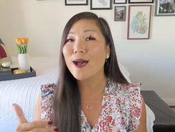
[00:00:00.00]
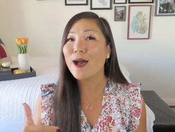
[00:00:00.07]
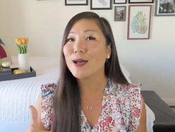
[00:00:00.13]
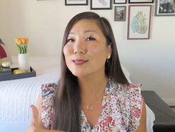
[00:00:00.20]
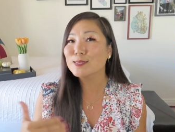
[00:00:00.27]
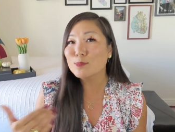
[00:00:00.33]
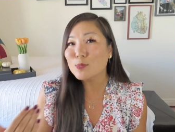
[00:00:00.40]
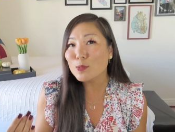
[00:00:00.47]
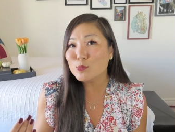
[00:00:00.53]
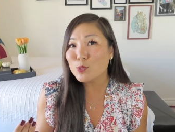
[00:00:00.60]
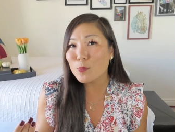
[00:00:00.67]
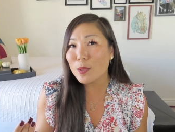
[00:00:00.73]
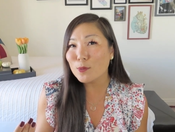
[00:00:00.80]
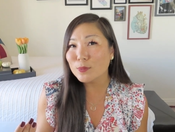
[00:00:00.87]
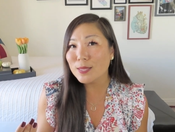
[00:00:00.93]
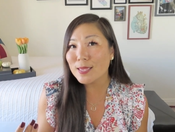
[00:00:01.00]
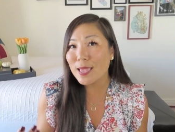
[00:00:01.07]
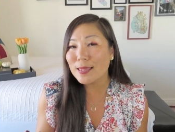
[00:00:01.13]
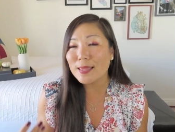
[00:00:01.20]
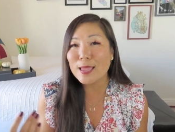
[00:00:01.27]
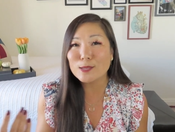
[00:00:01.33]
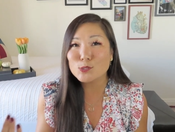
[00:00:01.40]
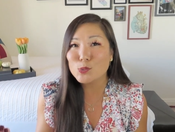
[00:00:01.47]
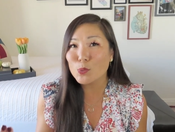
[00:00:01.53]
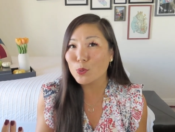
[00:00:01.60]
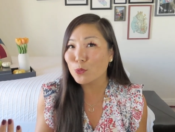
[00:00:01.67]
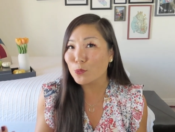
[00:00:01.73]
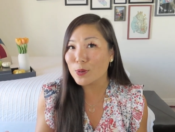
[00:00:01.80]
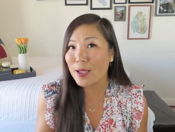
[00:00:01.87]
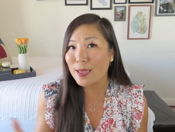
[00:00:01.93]
uh, sometimes you might only get like two
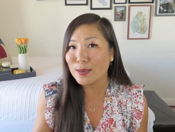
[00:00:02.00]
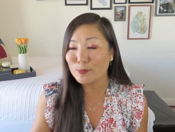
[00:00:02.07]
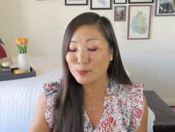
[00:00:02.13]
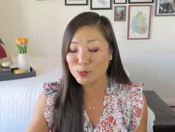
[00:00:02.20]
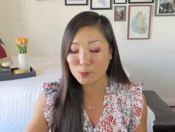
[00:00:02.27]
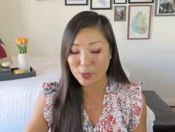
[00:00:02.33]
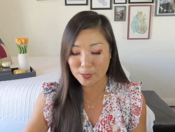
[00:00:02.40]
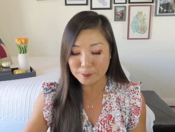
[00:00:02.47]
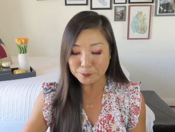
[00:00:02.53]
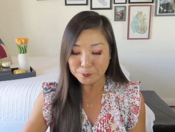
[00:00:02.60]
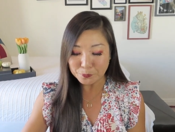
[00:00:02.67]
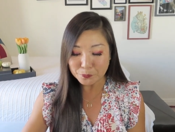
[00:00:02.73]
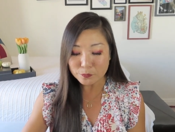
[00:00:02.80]
or three items, but